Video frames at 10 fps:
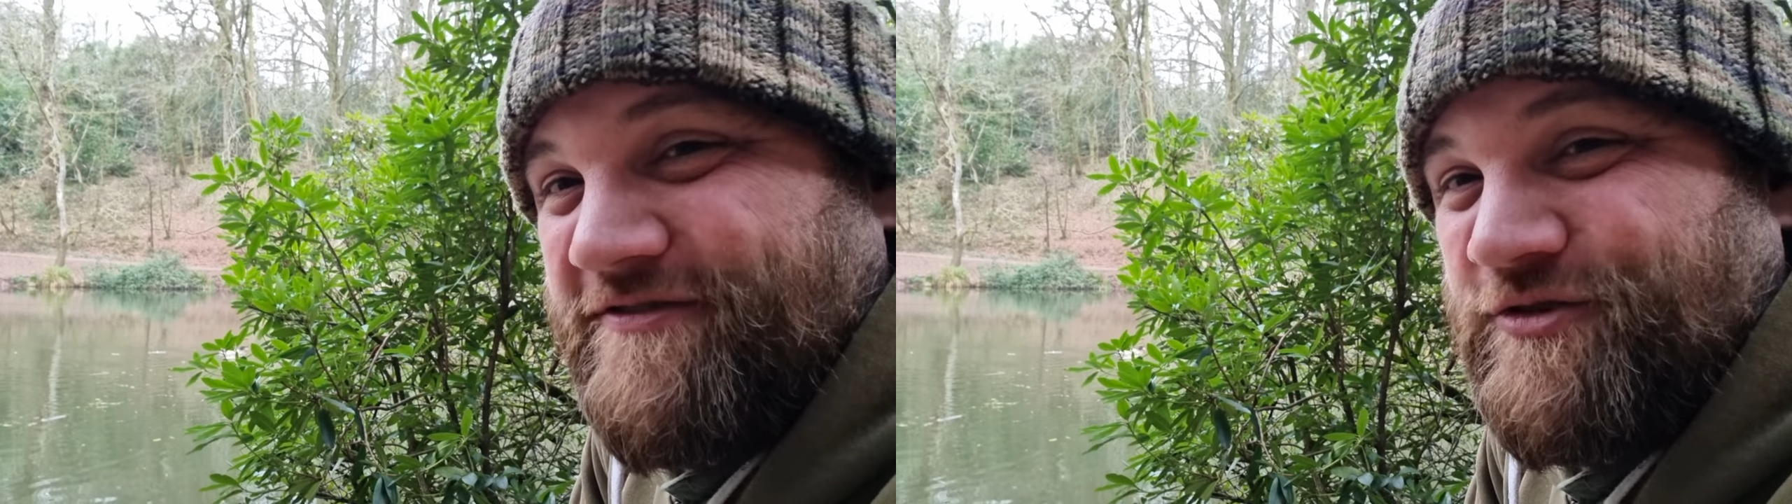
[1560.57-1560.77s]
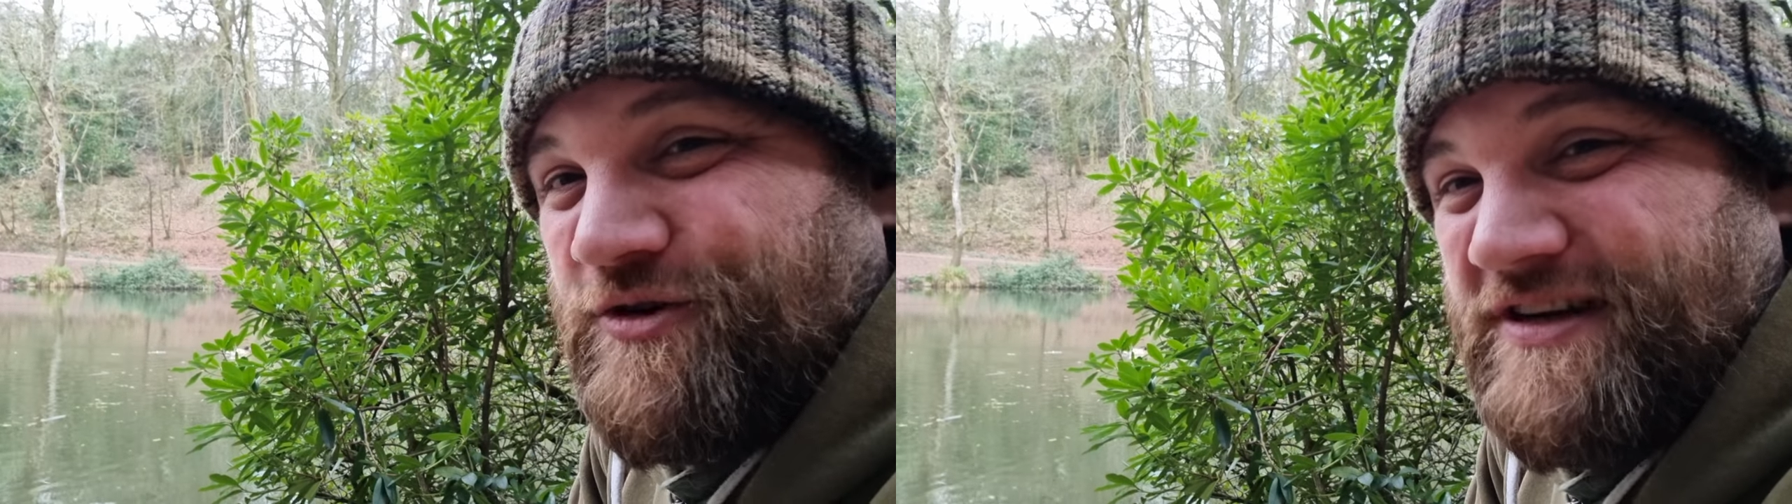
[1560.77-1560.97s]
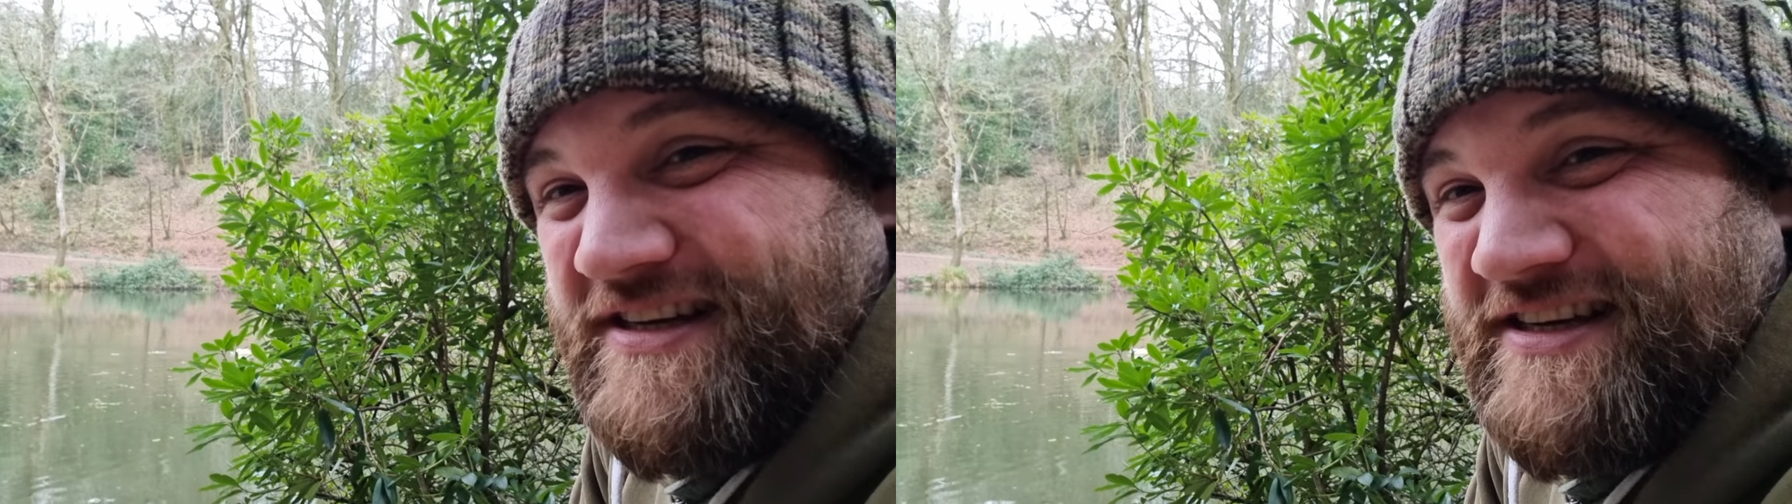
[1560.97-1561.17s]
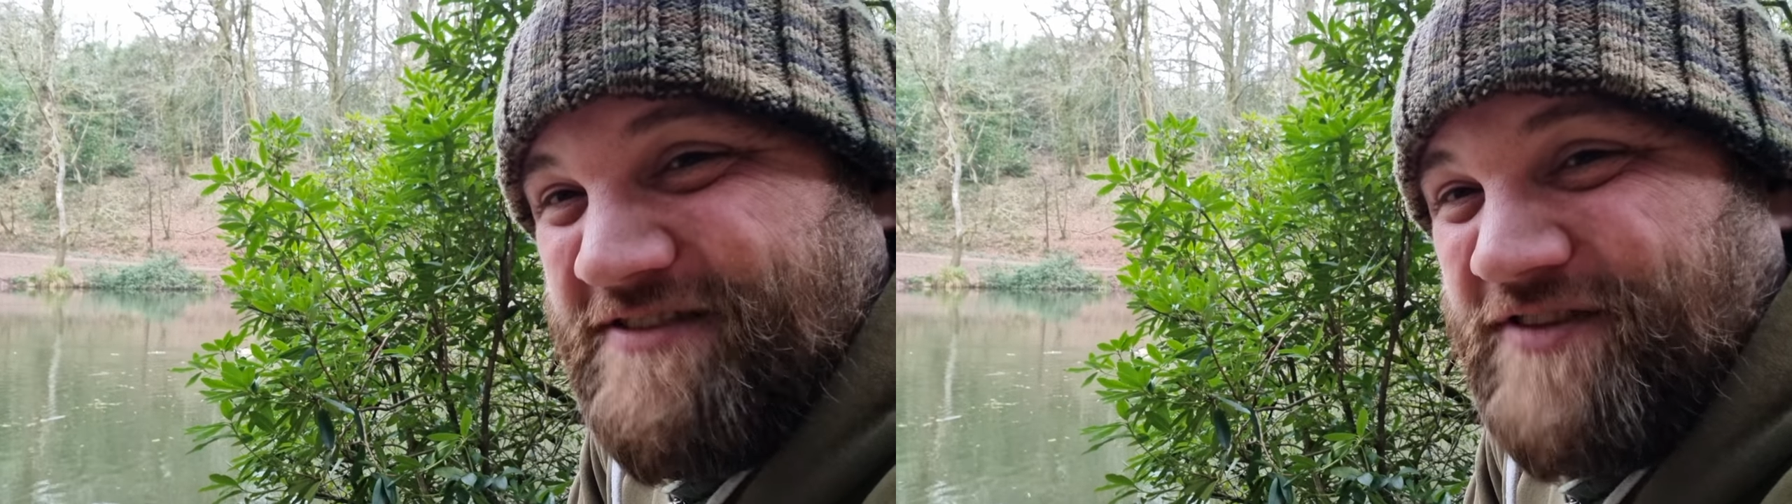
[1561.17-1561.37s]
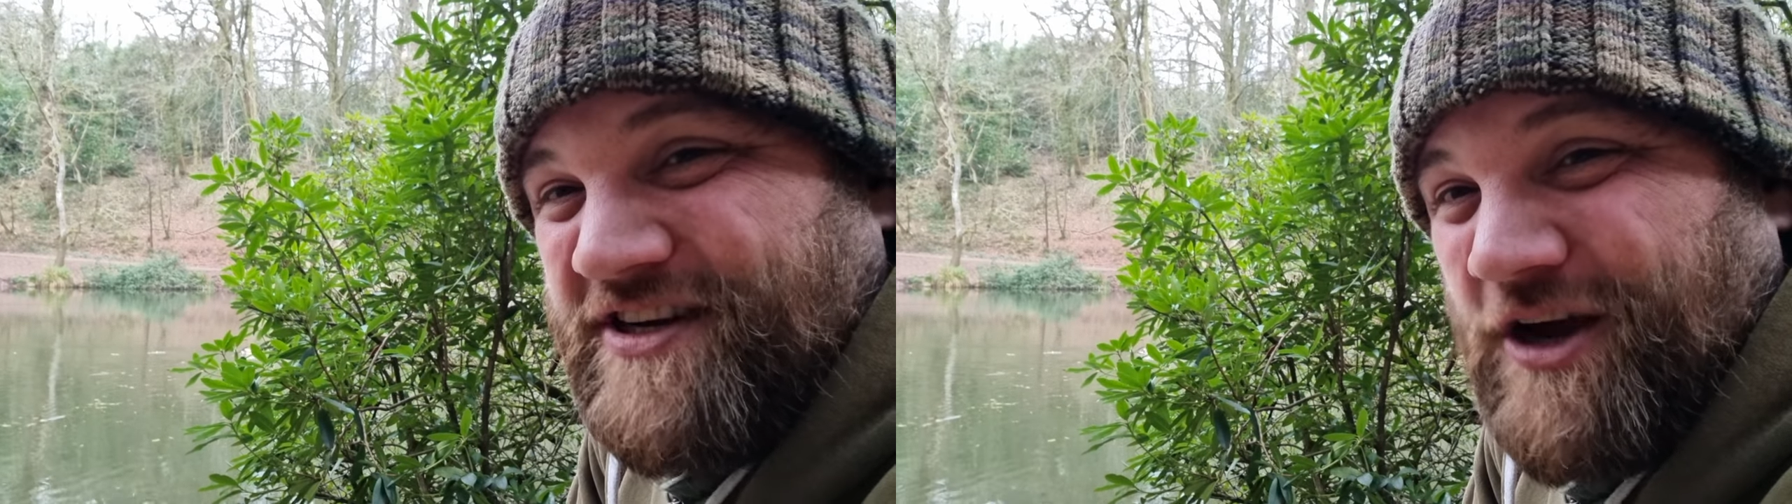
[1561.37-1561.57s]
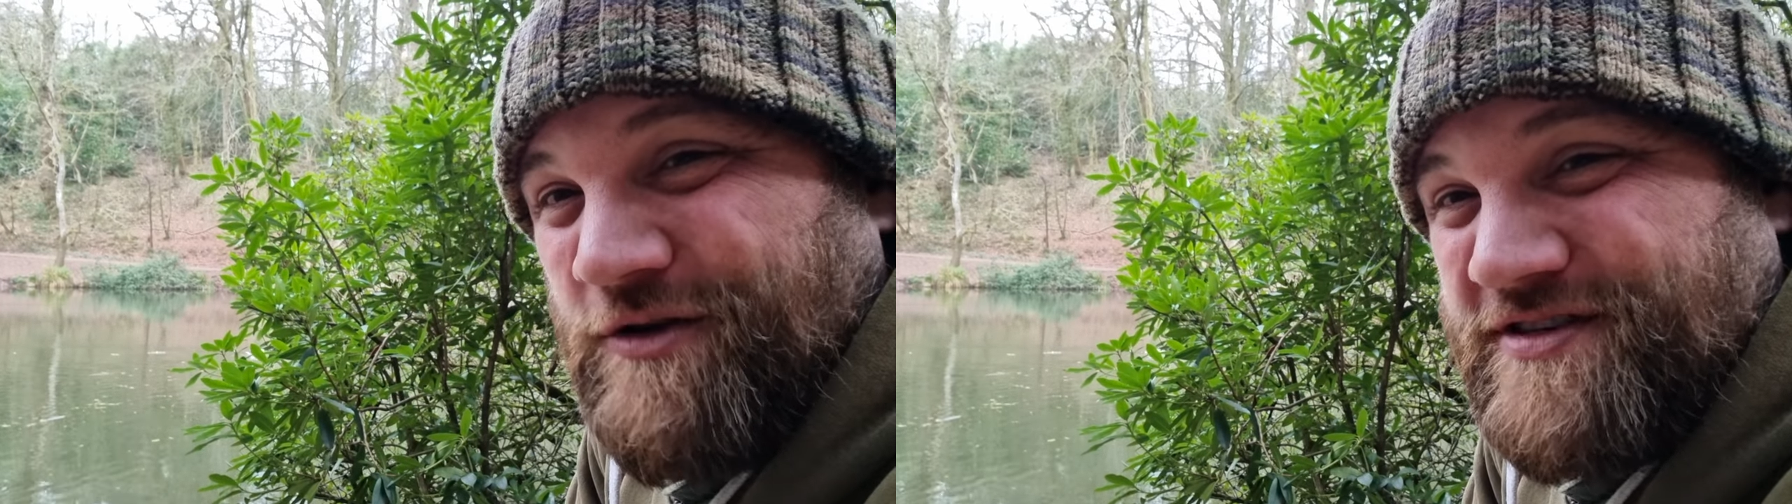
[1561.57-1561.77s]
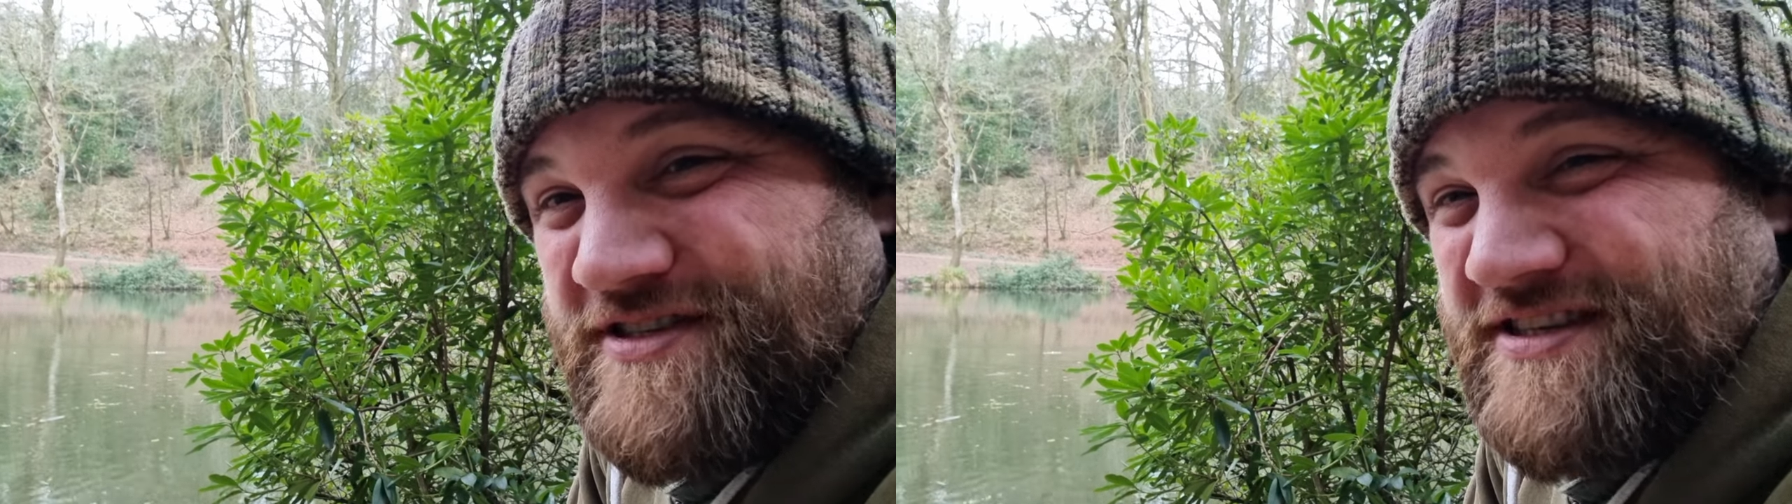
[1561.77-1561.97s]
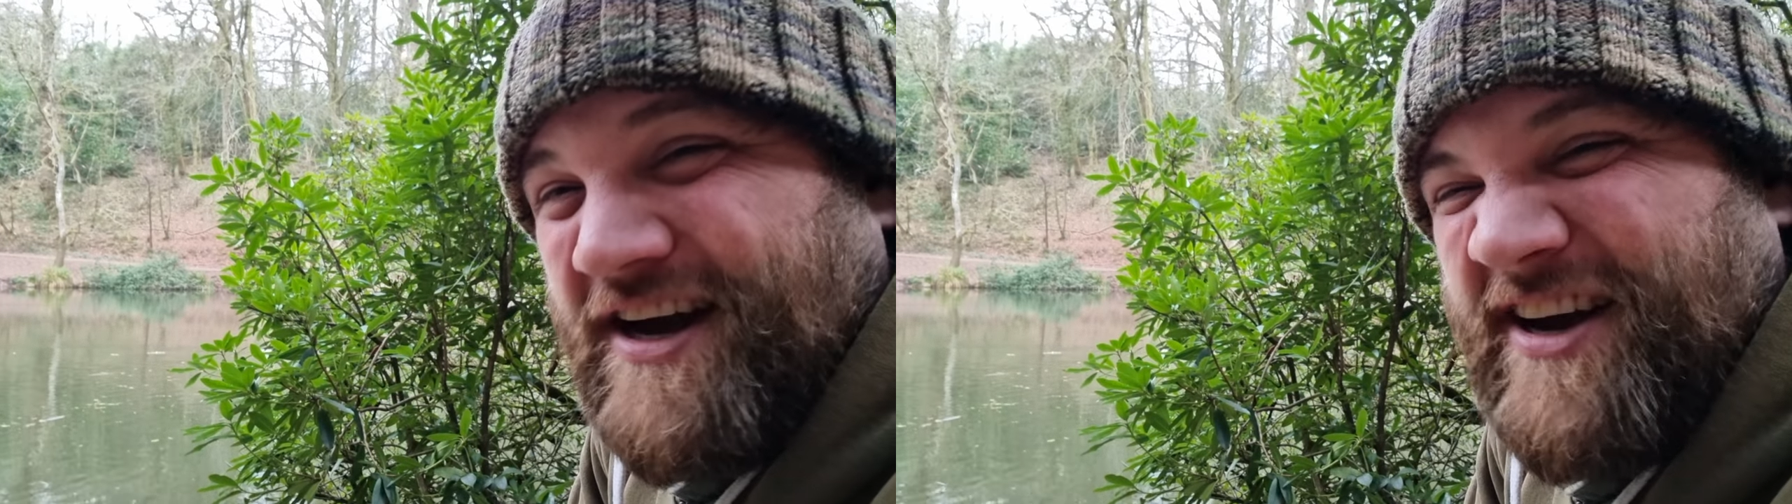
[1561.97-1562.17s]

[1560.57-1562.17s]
for ghosts.